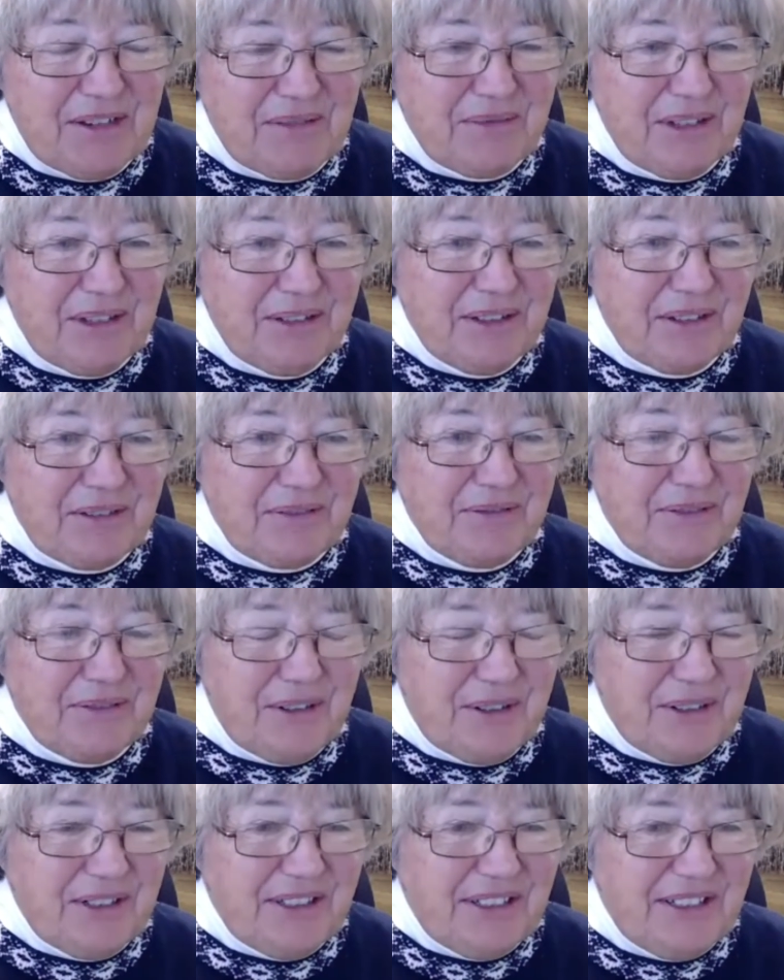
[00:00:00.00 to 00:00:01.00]
And we look
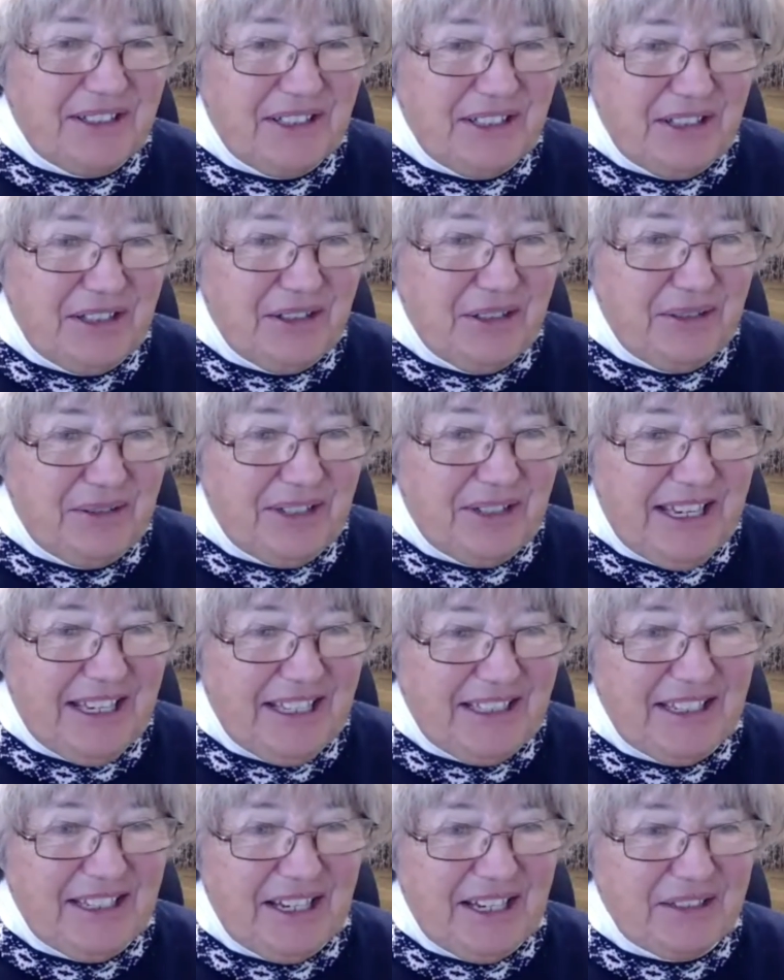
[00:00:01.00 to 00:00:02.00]
forward to seeing you
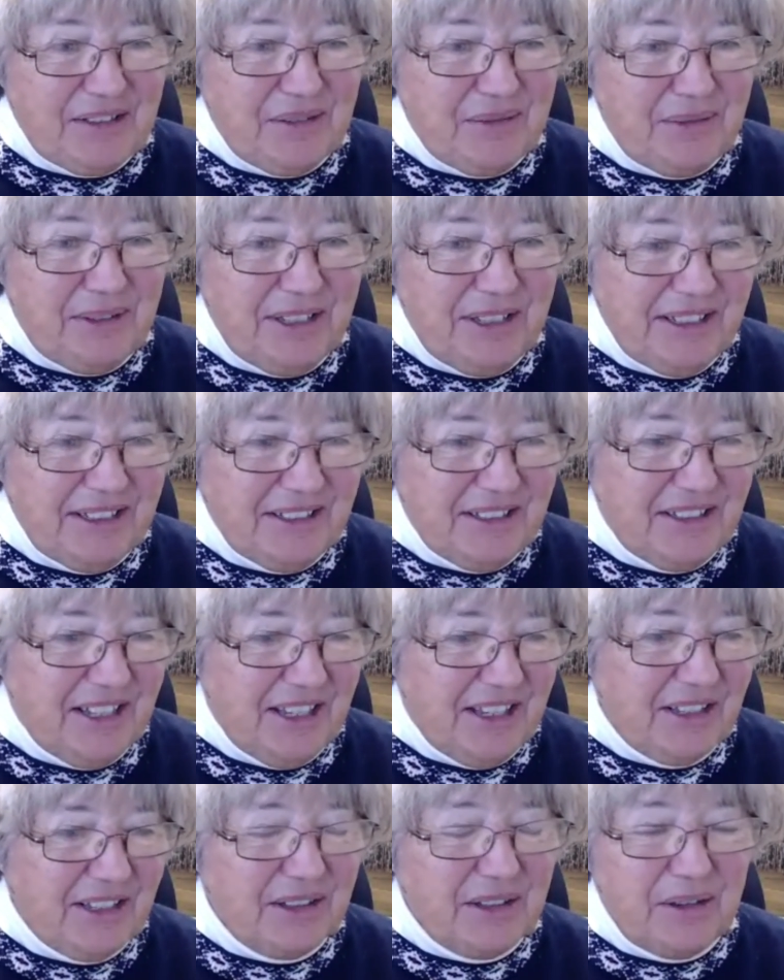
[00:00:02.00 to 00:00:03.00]
again next week and
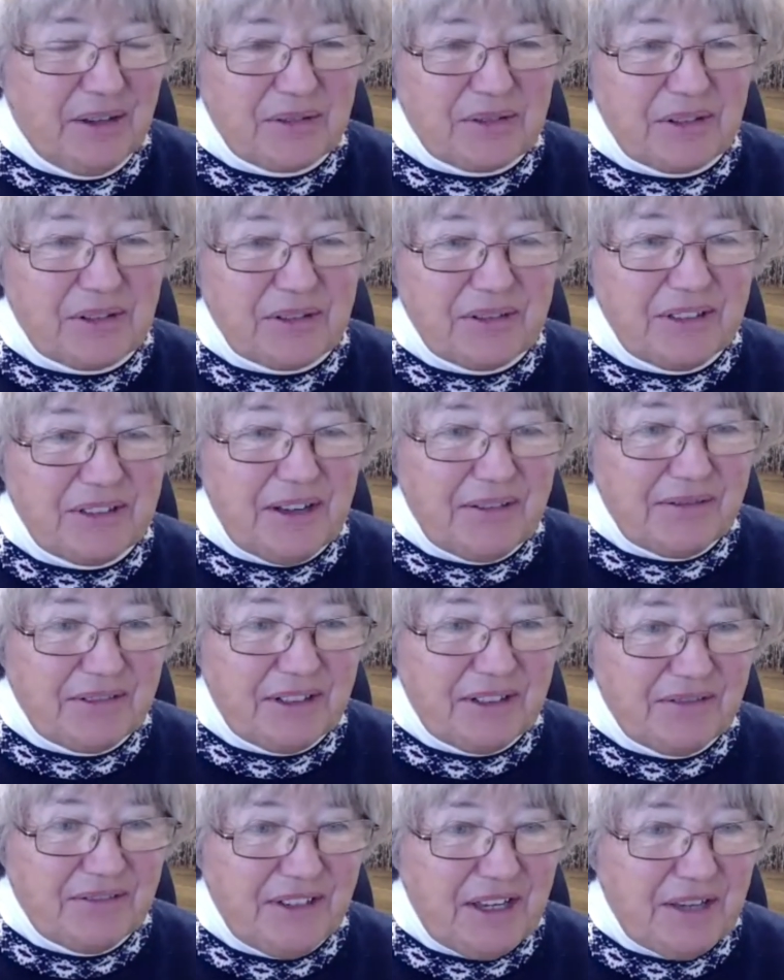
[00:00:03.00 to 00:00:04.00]
say hello to your
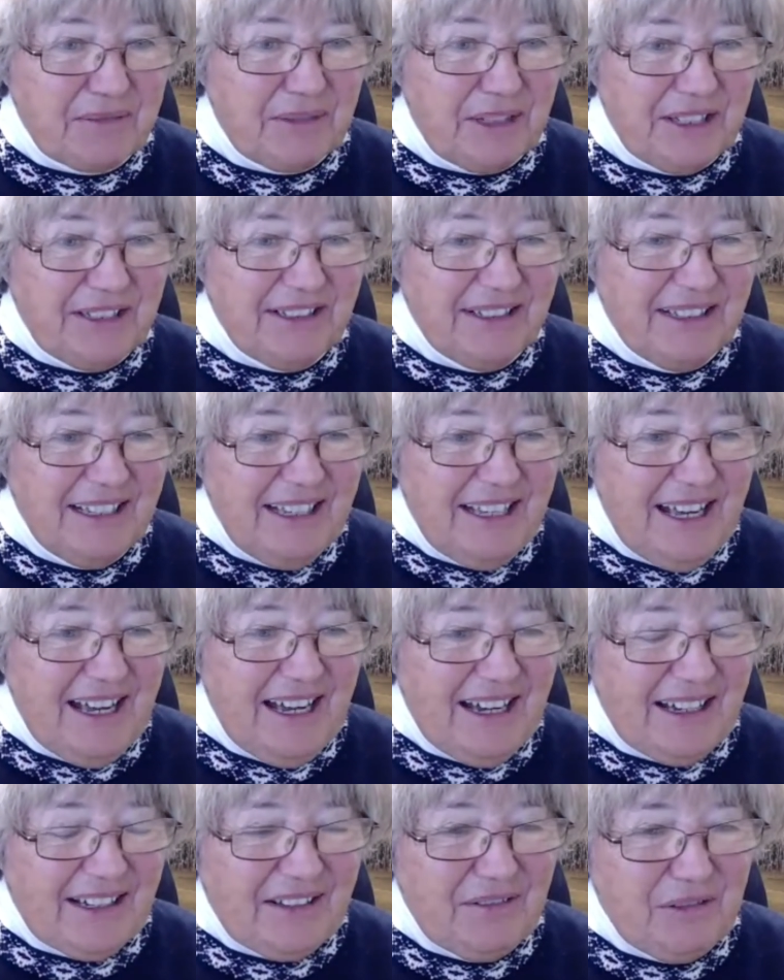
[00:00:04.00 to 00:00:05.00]
lovely family.
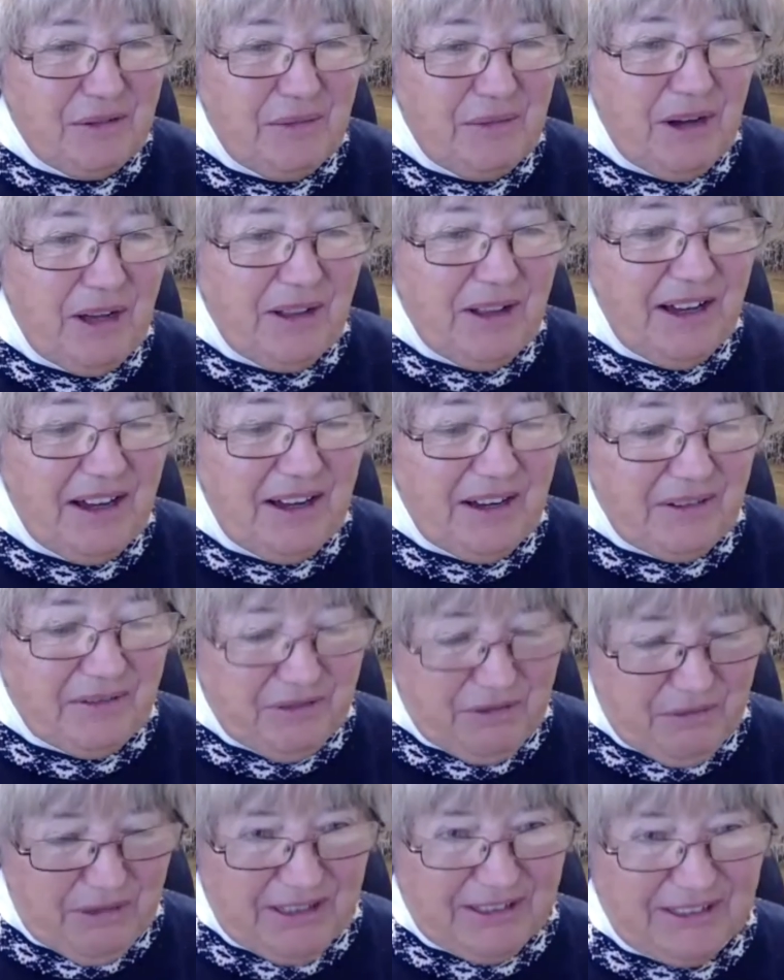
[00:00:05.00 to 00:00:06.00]
Uh, give them all a hug
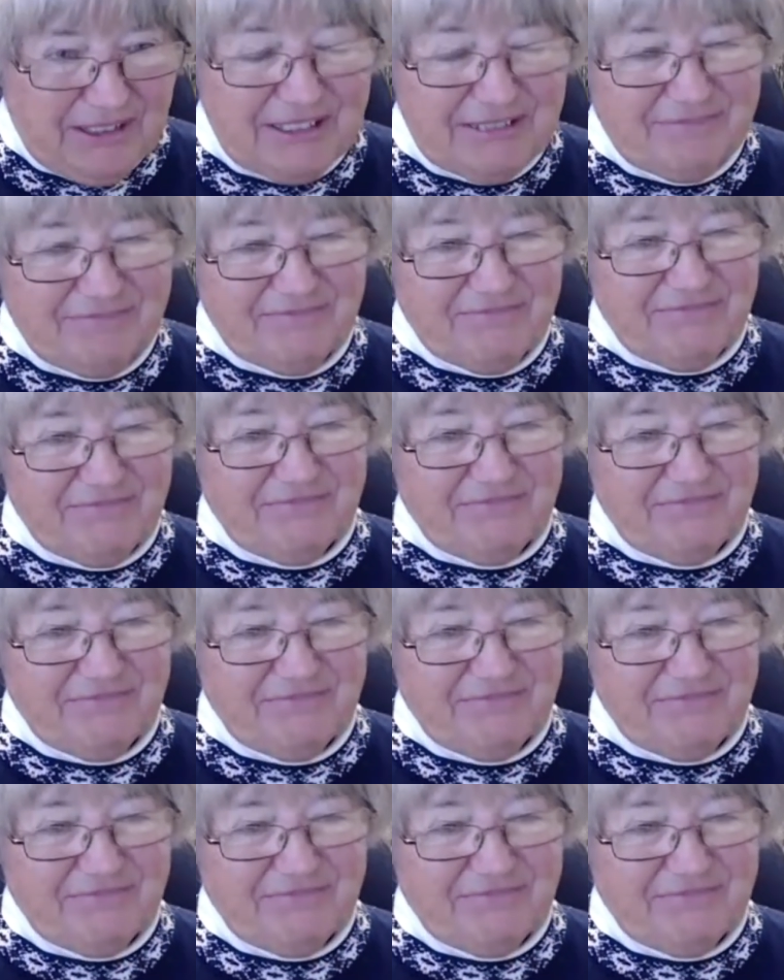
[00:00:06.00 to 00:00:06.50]
from us.